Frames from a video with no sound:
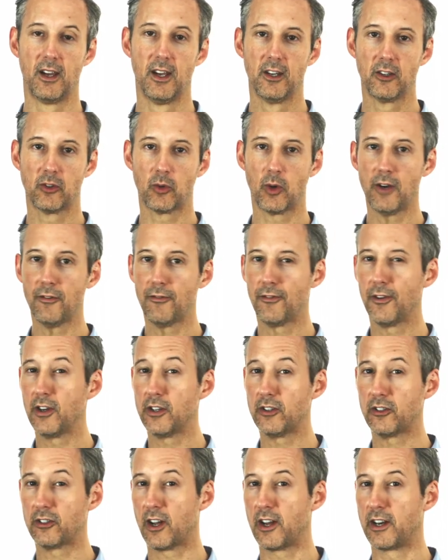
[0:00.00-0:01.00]
So I
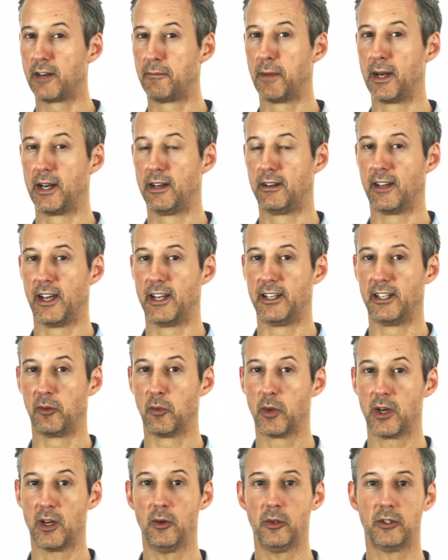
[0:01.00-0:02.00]
first started meditating
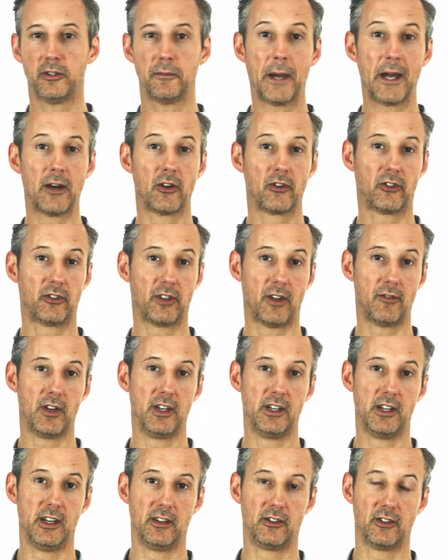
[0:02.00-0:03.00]
when I was about 7
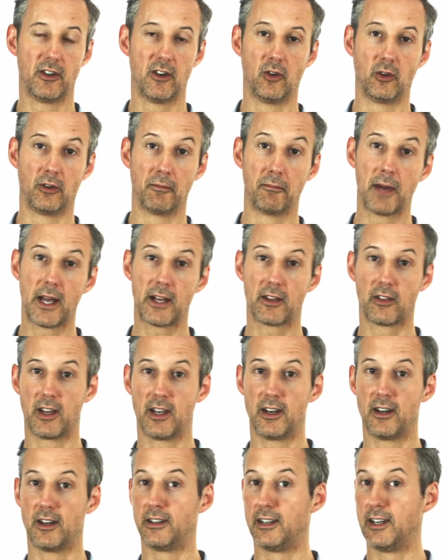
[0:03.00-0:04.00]
years old. And back
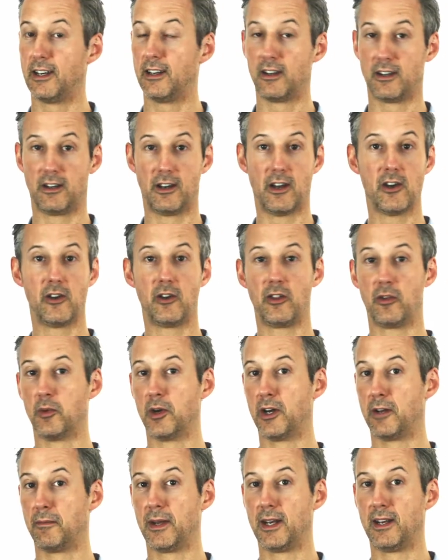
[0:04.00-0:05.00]
then I didn't know the
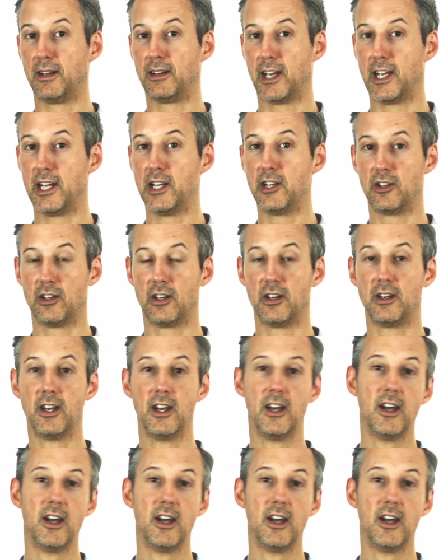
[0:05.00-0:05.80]
word meditation.